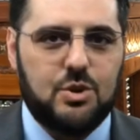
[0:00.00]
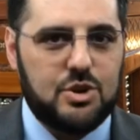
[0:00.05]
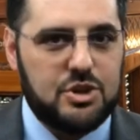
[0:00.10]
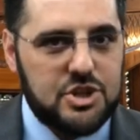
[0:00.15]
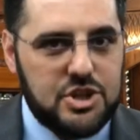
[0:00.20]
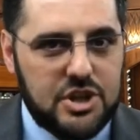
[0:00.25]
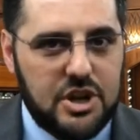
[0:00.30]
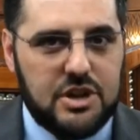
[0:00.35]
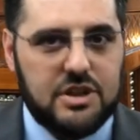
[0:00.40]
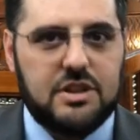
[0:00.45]
or
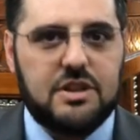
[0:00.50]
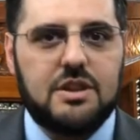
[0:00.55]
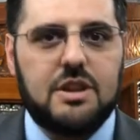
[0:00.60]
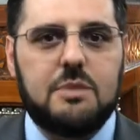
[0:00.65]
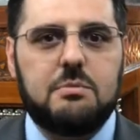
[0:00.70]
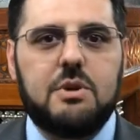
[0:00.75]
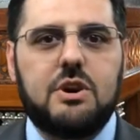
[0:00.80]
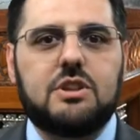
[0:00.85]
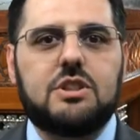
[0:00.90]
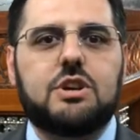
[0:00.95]
shart
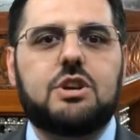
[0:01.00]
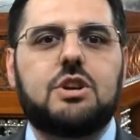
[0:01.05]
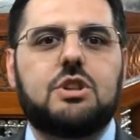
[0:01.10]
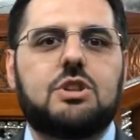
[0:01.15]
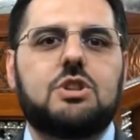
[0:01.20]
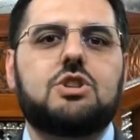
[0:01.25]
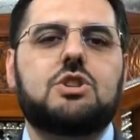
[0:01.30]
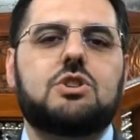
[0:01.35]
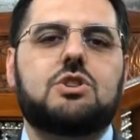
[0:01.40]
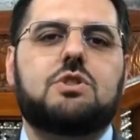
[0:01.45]
among the
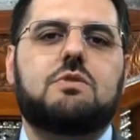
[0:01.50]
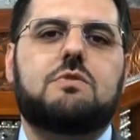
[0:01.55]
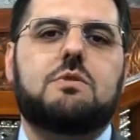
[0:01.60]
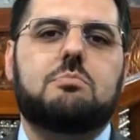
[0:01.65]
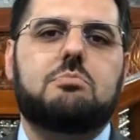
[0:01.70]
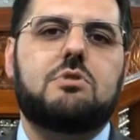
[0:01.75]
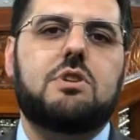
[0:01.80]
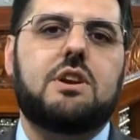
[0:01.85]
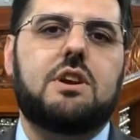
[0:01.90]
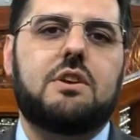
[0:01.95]
conditions of the
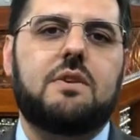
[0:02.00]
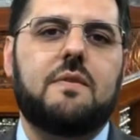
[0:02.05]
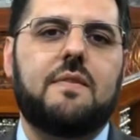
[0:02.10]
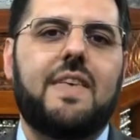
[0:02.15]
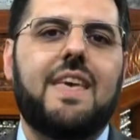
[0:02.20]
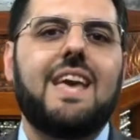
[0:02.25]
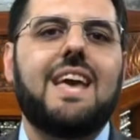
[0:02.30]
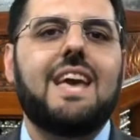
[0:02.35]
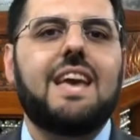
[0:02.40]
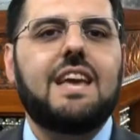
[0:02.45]
prayer.
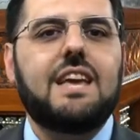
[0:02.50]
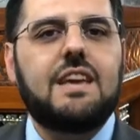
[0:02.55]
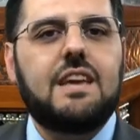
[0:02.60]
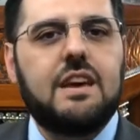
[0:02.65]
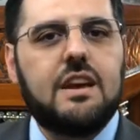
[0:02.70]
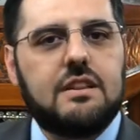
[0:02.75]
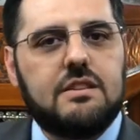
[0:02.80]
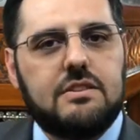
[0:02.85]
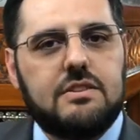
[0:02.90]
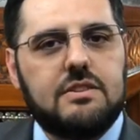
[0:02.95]

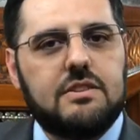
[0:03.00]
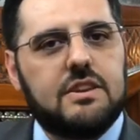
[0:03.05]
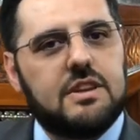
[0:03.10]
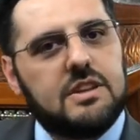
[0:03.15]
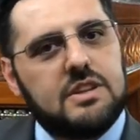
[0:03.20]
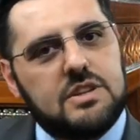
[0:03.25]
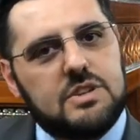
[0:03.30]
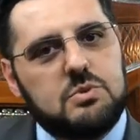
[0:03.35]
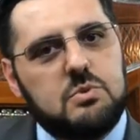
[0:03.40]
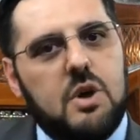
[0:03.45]
Yet,
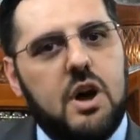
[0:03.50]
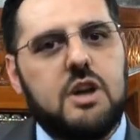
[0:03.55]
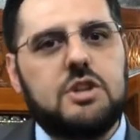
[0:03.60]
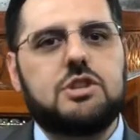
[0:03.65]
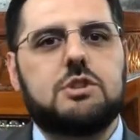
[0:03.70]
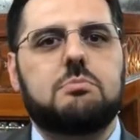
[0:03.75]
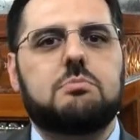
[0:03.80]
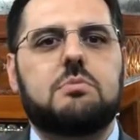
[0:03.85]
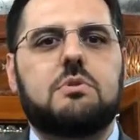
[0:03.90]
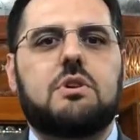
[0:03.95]
it is
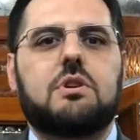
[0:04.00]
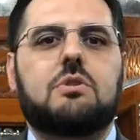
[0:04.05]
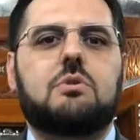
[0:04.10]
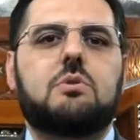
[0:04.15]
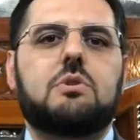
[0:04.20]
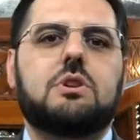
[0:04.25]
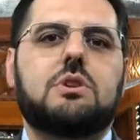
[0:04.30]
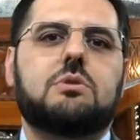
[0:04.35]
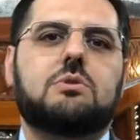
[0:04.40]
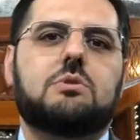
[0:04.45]
wajib
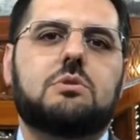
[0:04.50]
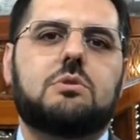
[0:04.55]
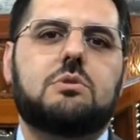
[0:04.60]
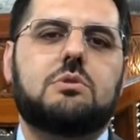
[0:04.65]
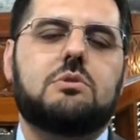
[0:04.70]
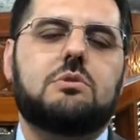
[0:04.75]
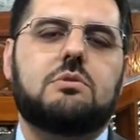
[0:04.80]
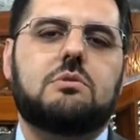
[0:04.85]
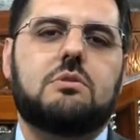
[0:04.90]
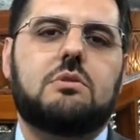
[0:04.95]
according
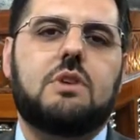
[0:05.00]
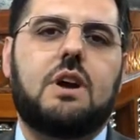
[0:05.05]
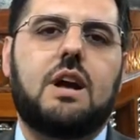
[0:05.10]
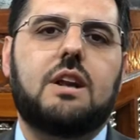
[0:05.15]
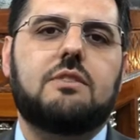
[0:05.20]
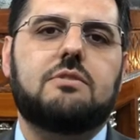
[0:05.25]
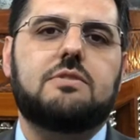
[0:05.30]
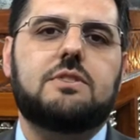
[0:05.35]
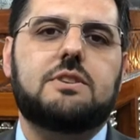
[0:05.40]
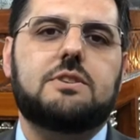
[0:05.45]
to
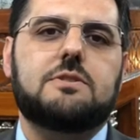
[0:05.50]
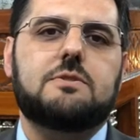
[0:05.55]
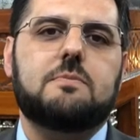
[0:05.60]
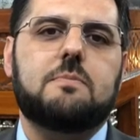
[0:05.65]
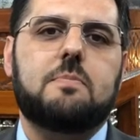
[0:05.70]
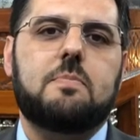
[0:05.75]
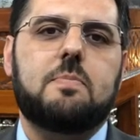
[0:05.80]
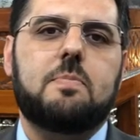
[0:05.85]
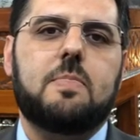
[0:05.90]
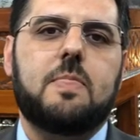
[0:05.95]
Hanafis.
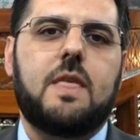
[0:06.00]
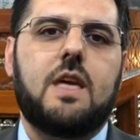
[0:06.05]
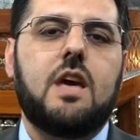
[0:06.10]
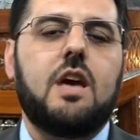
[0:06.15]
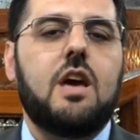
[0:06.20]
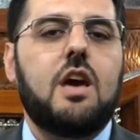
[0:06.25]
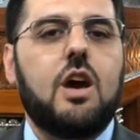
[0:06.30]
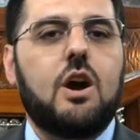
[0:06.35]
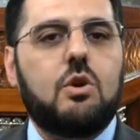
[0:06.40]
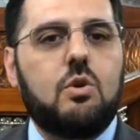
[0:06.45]

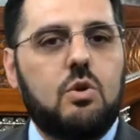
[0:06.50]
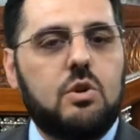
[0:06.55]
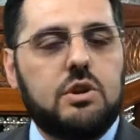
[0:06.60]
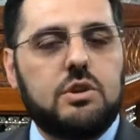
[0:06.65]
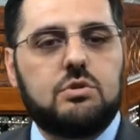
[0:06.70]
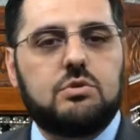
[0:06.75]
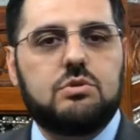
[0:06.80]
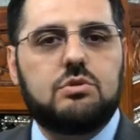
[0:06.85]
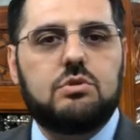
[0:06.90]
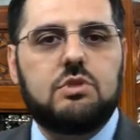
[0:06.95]

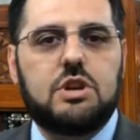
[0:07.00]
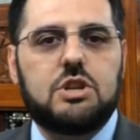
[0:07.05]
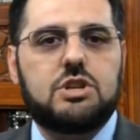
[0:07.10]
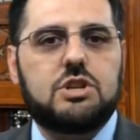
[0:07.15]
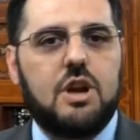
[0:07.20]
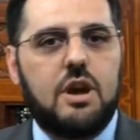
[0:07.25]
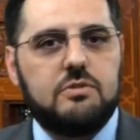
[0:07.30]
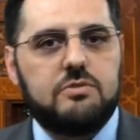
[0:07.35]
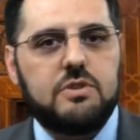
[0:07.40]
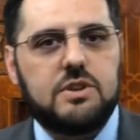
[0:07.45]
According to
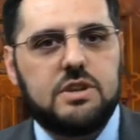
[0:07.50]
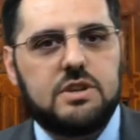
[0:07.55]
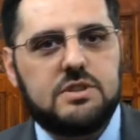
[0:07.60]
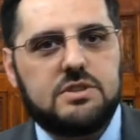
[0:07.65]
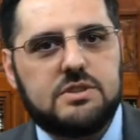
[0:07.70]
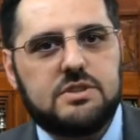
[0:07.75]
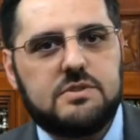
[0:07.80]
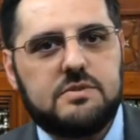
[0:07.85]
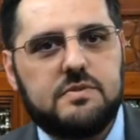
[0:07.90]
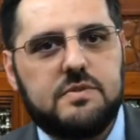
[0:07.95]

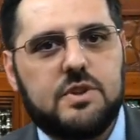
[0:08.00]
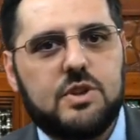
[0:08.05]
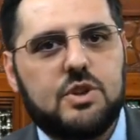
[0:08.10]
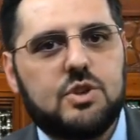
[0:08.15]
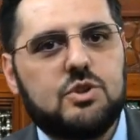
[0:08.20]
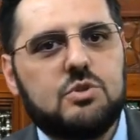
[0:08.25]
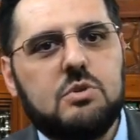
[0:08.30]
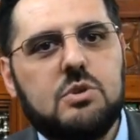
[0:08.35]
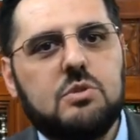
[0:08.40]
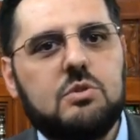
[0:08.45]
Shafi'is,
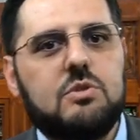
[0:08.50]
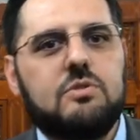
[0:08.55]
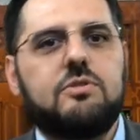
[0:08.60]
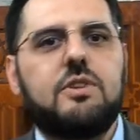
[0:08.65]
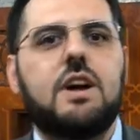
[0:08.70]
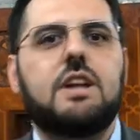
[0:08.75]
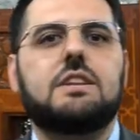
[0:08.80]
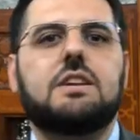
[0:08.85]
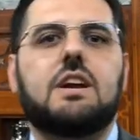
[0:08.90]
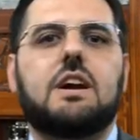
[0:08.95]
Surah
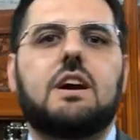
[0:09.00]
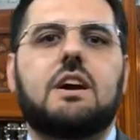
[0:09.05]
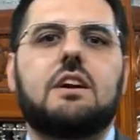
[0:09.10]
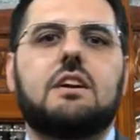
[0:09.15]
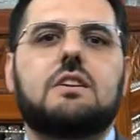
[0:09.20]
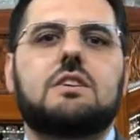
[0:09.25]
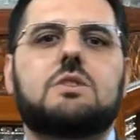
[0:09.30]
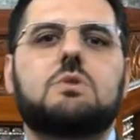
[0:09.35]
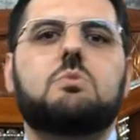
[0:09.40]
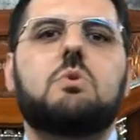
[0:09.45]

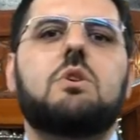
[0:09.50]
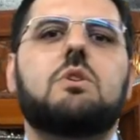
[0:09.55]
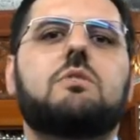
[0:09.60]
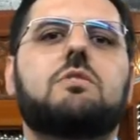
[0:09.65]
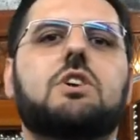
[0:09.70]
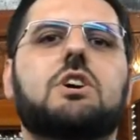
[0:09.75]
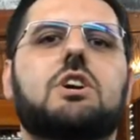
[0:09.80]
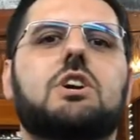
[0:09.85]
Al-Fatiha is one of the